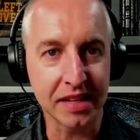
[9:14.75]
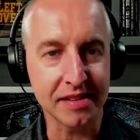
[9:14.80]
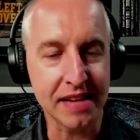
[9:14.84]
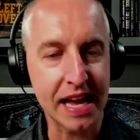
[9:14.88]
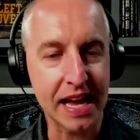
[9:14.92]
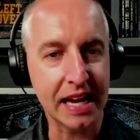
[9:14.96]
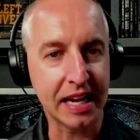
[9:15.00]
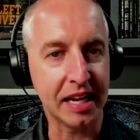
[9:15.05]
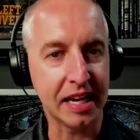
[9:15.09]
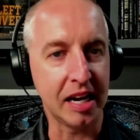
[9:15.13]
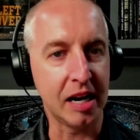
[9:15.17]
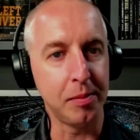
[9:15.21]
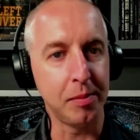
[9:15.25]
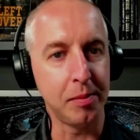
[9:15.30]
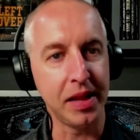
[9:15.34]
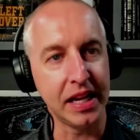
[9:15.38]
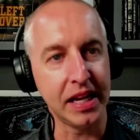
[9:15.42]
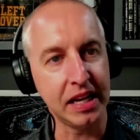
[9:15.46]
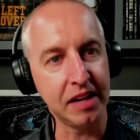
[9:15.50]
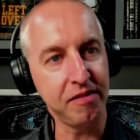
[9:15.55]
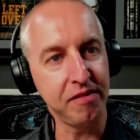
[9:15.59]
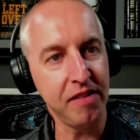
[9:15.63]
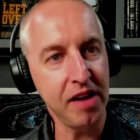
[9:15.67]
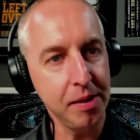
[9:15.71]
and attacking. I'm
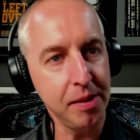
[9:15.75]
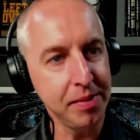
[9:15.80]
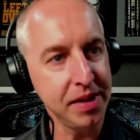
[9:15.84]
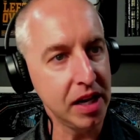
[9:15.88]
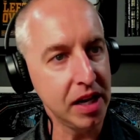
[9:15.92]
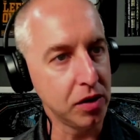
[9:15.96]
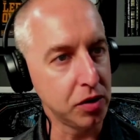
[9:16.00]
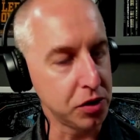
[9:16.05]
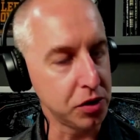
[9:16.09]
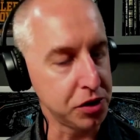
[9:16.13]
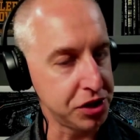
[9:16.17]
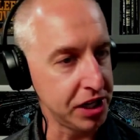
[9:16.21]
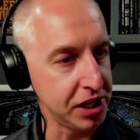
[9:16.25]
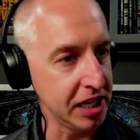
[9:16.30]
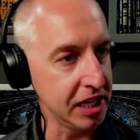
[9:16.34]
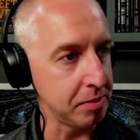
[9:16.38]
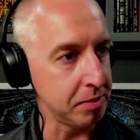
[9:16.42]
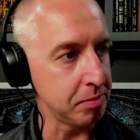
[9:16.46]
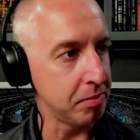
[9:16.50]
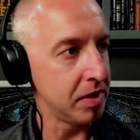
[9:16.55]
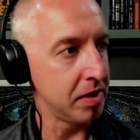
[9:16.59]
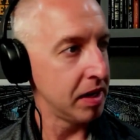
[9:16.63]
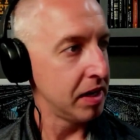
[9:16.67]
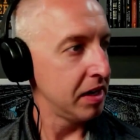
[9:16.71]
like, if I'm the other
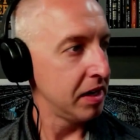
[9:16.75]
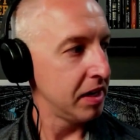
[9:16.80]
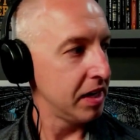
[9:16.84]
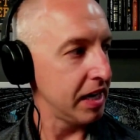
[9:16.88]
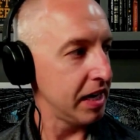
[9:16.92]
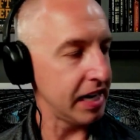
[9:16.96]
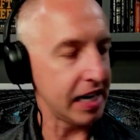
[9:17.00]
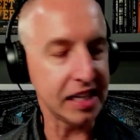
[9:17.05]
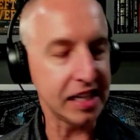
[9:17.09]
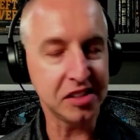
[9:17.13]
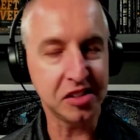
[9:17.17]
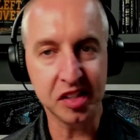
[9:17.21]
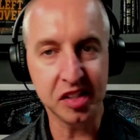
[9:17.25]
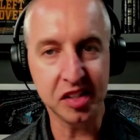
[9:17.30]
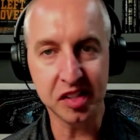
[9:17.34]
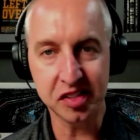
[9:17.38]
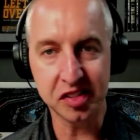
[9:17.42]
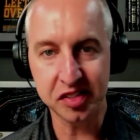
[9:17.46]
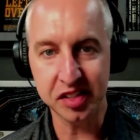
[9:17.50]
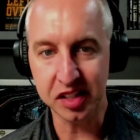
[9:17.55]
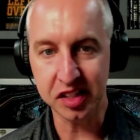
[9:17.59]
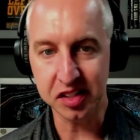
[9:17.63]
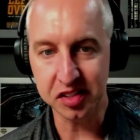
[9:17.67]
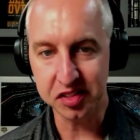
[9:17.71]
team and I see
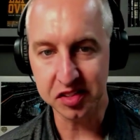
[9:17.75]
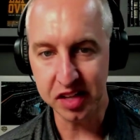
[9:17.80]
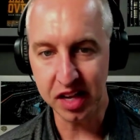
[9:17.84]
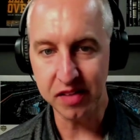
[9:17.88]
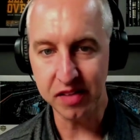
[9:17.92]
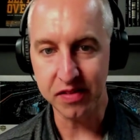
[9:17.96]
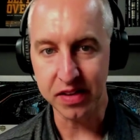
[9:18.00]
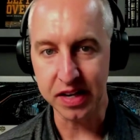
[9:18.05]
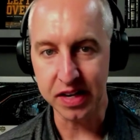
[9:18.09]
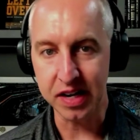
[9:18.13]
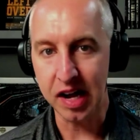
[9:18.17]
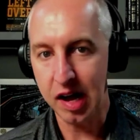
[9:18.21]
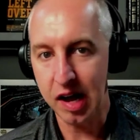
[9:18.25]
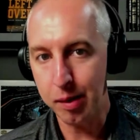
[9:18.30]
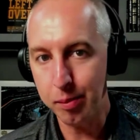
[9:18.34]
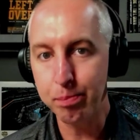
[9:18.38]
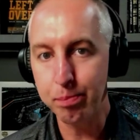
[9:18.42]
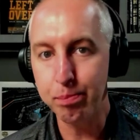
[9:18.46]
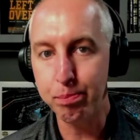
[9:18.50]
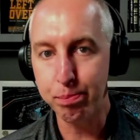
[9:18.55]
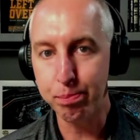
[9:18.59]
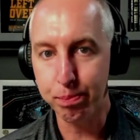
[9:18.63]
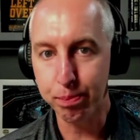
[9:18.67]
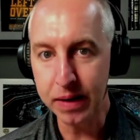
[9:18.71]
6'7",
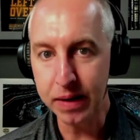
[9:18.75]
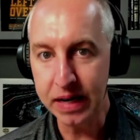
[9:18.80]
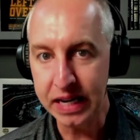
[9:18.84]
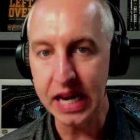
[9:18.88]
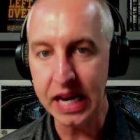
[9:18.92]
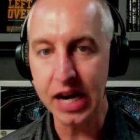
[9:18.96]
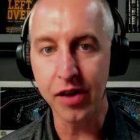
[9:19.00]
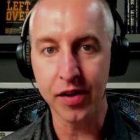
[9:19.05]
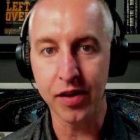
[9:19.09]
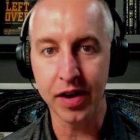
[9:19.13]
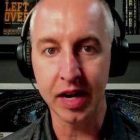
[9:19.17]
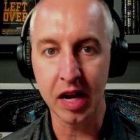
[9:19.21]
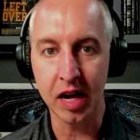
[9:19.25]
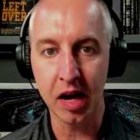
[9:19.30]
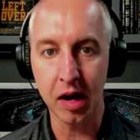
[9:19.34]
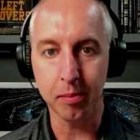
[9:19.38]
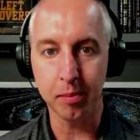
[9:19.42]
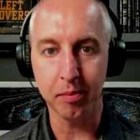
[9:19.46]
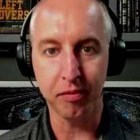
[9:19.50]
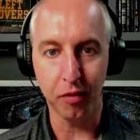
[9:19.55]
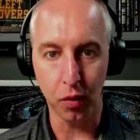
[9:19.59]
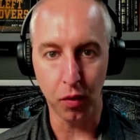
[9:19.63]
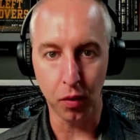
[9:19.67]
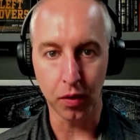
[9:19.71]
I'm gearing
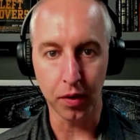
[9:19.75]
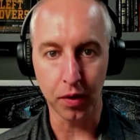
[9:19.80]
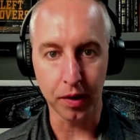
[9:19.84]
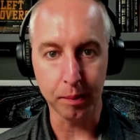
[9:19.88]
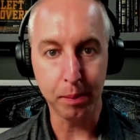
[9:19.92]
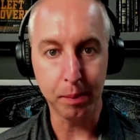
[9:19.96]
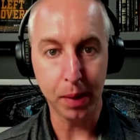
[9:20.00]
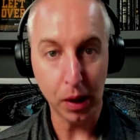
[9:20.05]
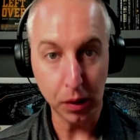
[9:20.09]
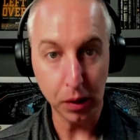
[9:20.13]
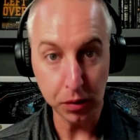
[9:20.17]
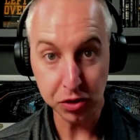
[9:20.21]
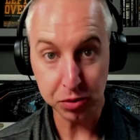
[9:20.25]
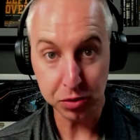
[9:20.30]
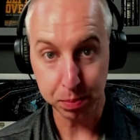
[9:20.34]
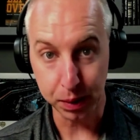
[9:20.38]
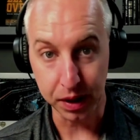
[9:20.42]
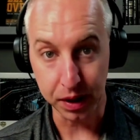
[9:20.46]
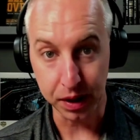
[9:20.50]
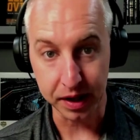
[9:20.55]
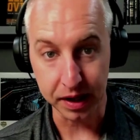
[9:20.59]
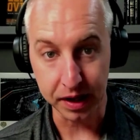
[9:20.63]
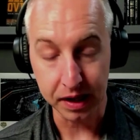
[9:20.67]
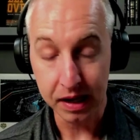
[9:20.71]
up for
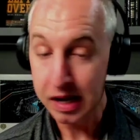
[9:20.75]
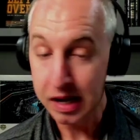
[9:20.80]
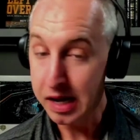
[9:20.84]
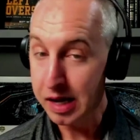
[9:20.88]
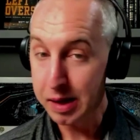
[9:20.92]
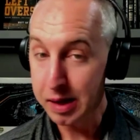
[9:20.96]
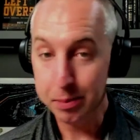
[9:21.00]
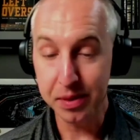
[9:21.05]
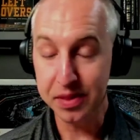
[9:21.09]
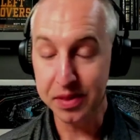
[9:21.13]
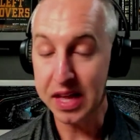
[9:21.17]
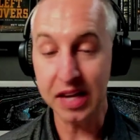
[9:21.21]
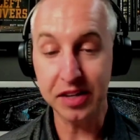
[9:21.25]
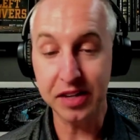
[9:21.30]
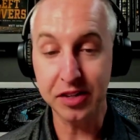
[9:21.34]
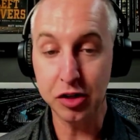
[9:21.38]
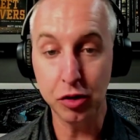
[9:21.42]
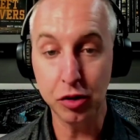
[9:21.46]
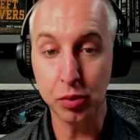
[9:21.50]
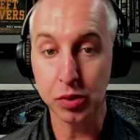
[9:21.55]
post play. but that